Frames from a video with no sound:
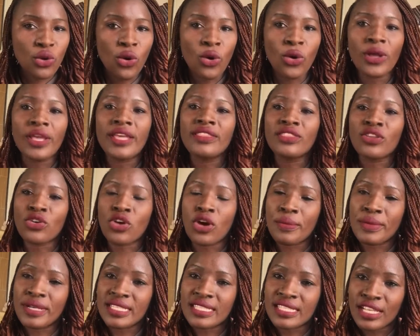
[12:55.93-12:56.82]
in the
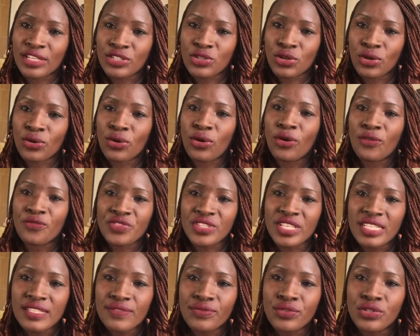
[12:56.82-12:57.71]
comment section of
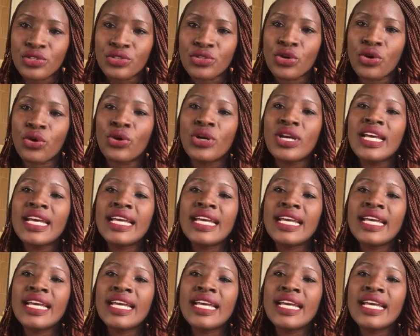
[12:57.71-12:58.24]
this video.